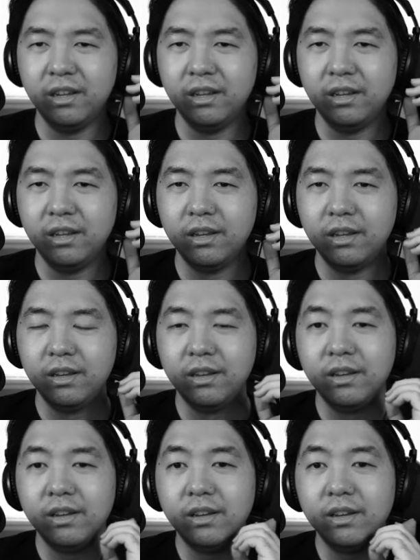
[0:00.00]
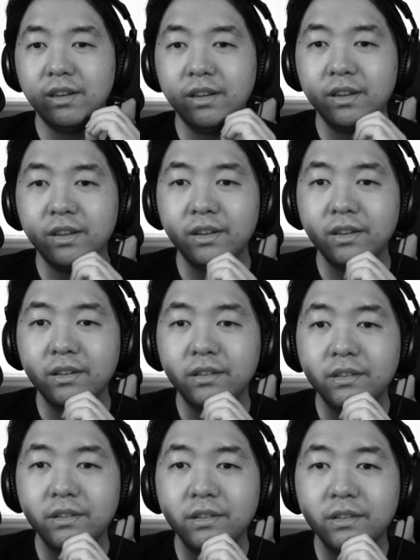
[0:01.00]

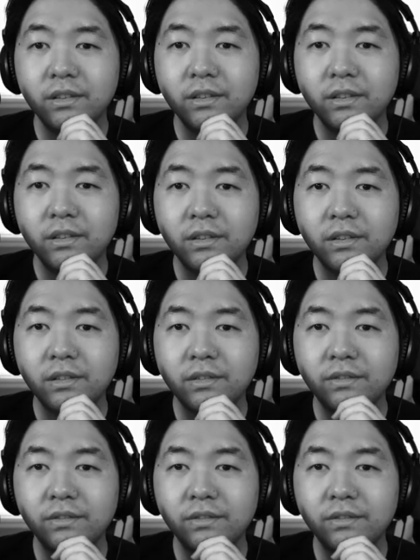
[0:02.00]
Nothing is said.